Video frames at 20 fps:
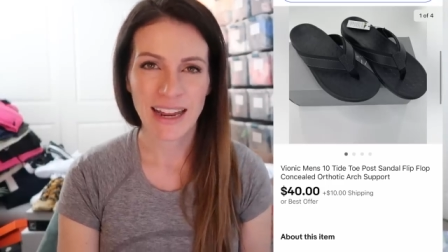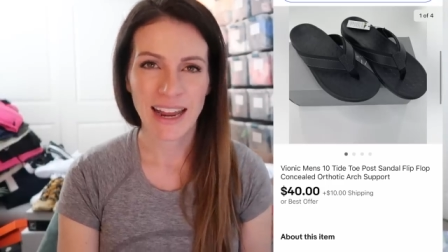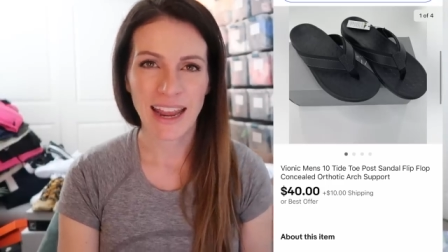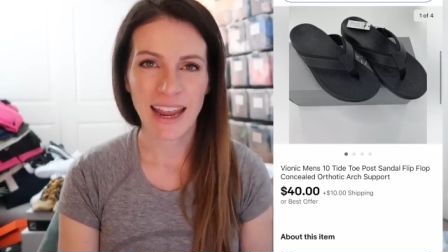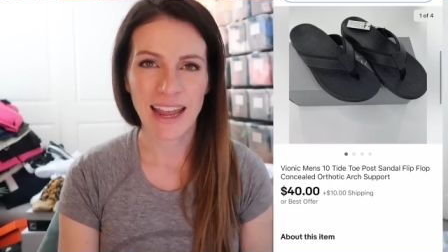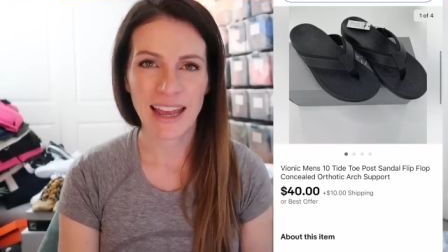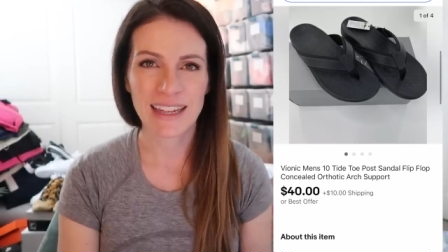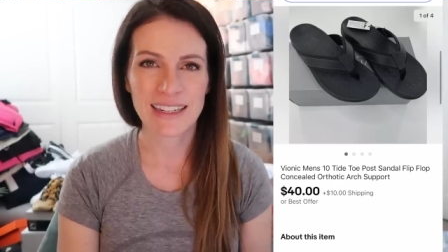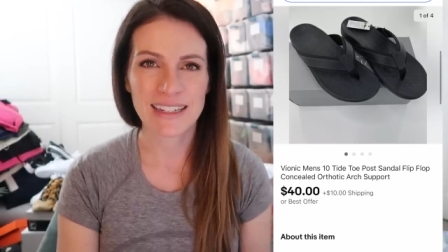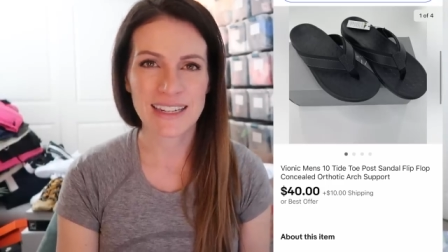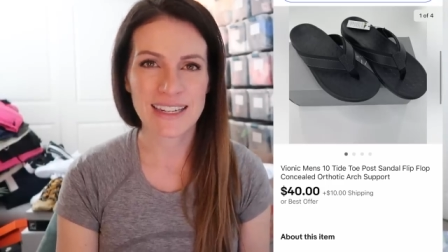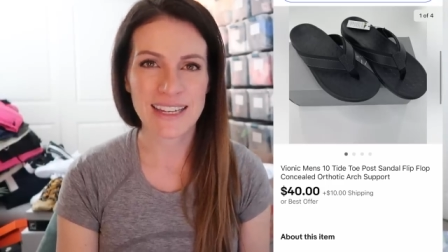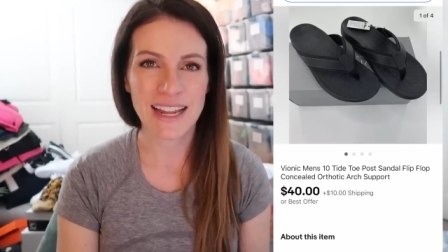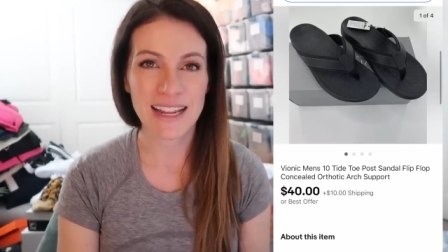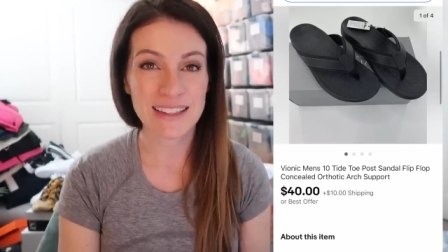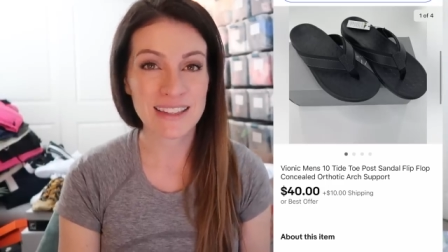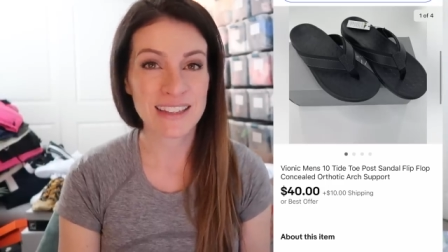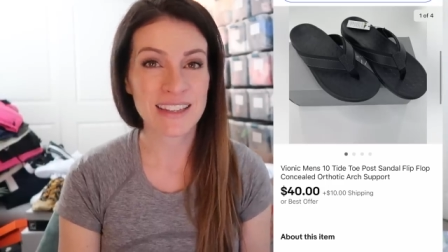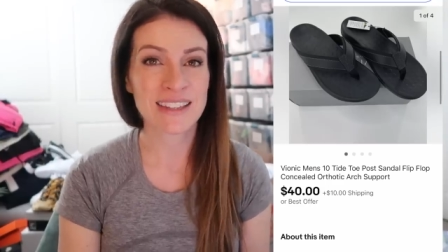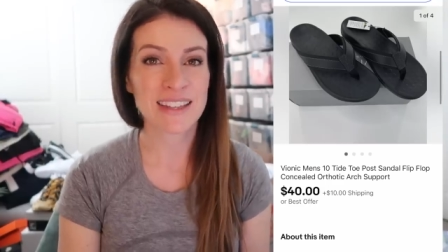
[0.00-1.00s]
and it
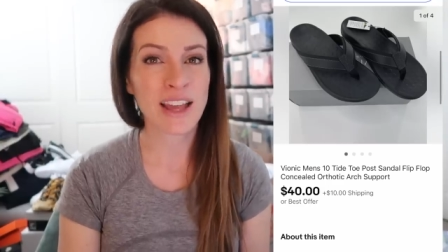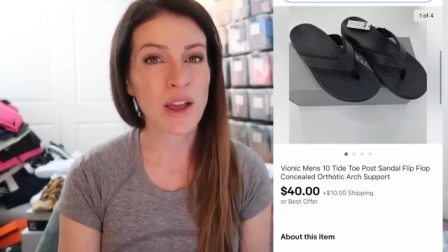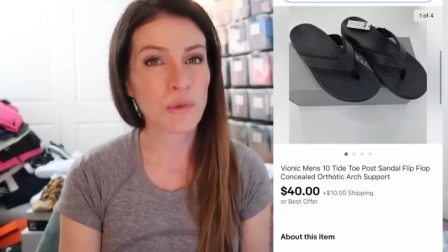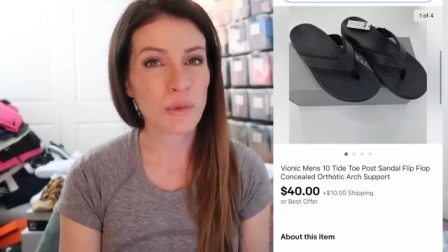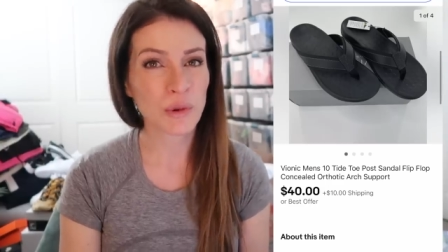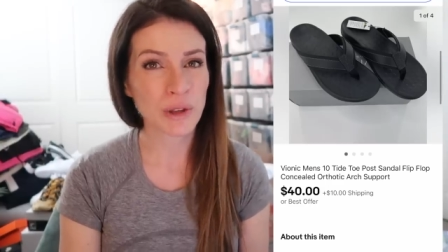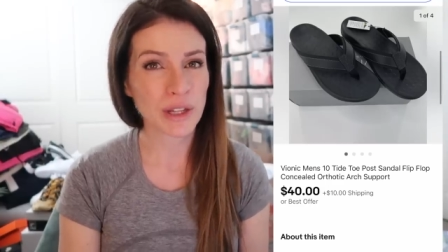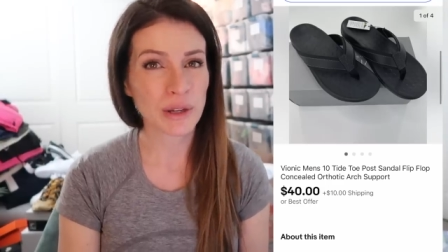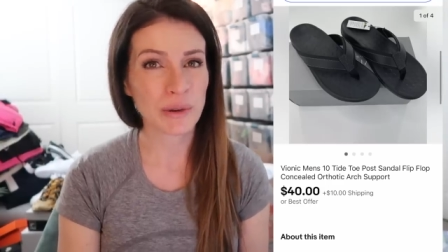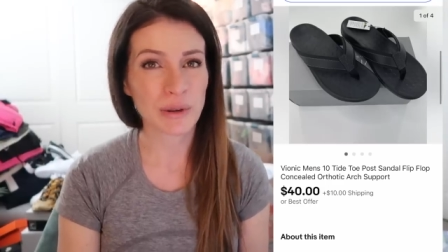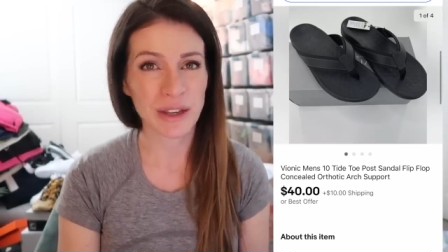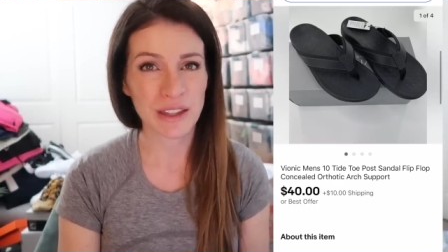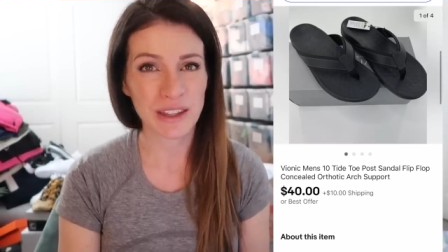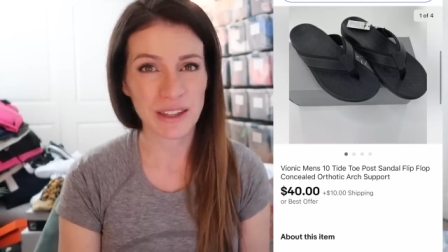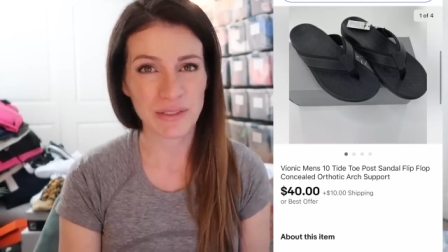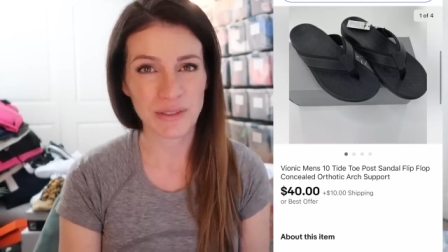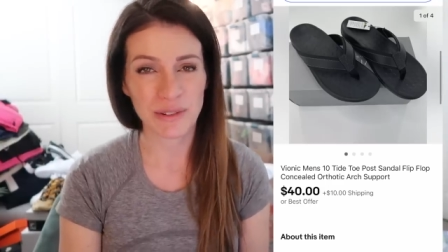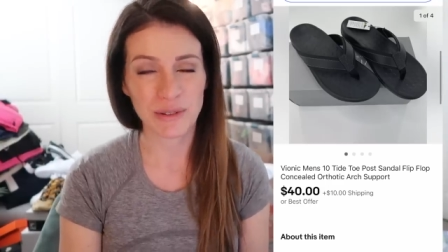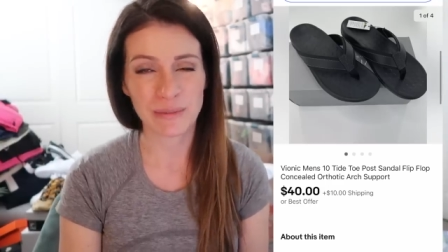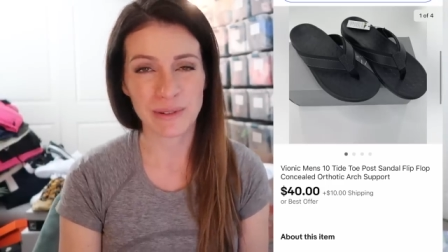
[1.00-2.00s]
tends to sell really quickly
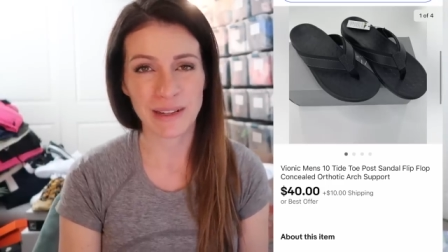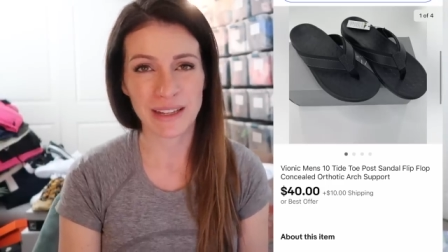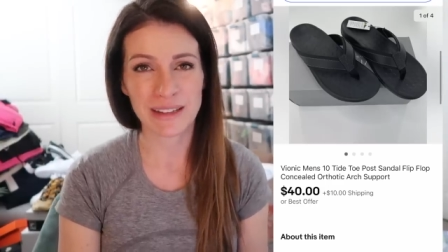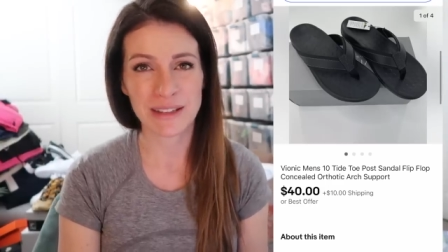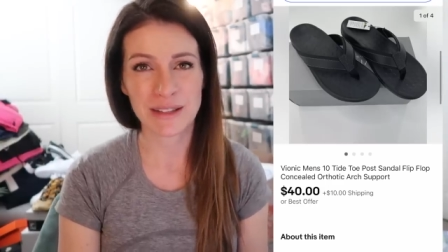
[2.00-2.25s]
for me.